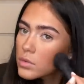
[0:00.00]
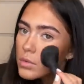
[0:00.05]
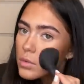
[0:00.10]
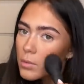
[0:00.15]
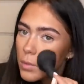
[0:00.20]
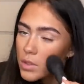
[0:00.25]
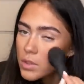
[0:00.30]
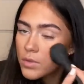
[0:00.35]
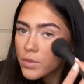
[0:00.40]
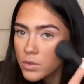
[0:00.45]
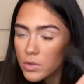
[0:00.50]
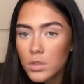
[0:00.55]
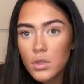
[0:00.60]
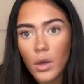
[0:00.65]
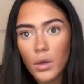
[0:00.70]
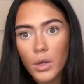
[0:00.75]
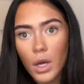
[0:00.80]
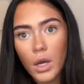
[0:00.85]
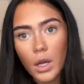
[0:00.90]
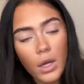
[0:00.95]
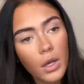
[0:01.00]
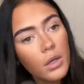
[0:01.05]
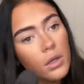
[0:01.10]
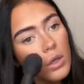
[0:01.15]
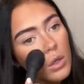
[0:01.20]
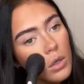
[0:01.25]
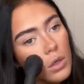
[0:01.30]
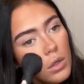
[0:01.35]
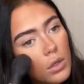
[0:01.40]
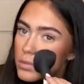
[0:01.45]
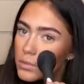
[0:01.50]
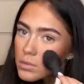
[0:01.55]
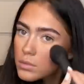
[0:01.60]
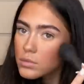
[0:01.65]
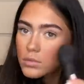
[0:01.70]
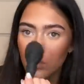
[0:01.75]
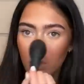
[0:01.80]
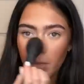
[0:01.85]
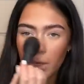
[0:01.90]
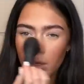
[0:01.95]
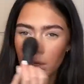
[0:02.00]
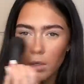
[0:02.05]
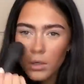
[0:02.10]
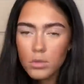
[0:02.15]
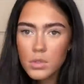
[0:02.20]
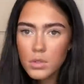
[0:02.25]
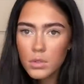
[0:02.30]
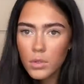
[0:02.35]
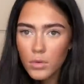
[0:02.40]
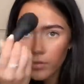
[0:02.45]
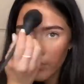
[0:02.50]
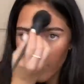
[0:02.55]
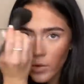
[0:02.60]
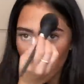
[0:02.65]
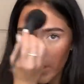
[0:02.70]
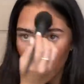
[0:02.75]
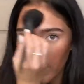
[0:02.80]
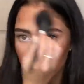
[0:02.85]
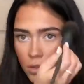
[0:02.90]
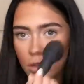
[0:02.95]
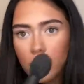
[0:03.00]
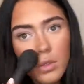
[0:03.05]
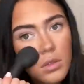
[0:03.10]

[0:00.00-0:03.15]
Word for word: It makes me feel so girly. On my nose, forehead,